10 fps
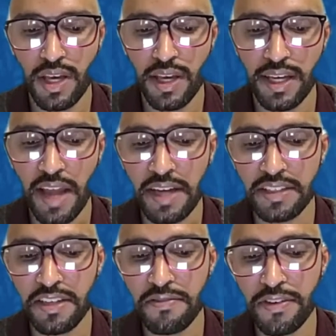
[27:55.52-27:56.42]
In
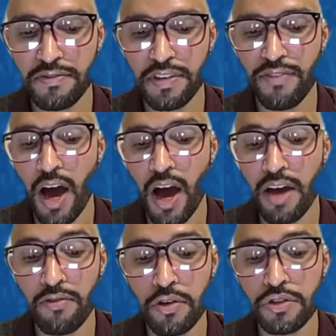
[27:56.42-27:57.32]

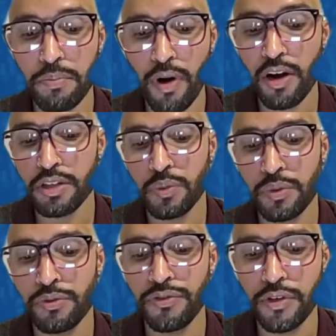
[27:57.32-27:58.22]
1955, Rosa Parks would
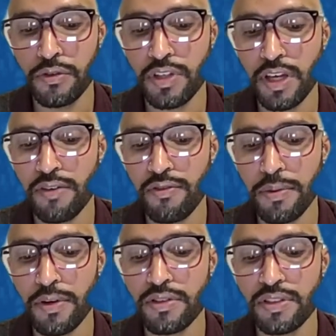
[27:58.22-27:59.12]
refuse to give up
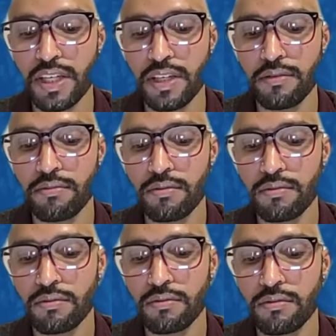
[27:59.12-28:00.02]
her seat
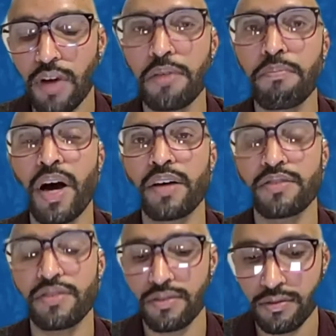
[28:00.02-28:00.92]
on a
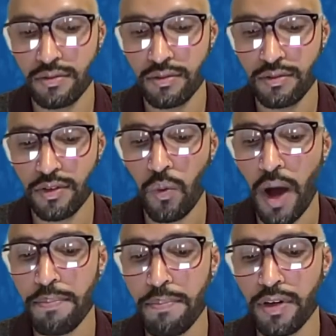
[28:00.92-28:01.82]
bus for a
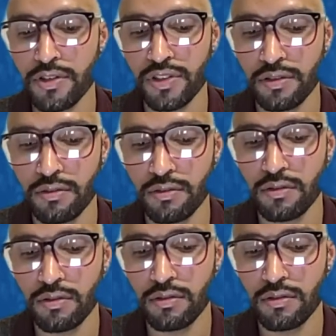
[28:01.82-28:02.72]
white person,
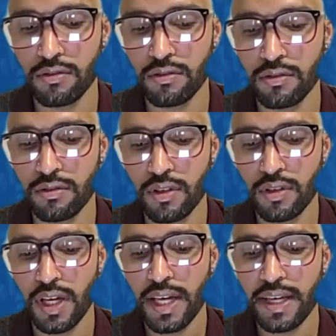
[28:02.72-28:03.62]

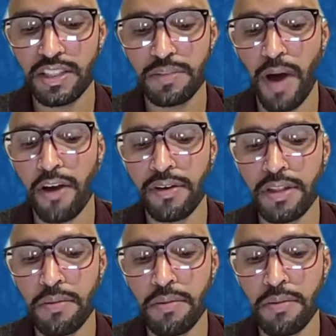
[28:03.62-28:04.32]
inspiring the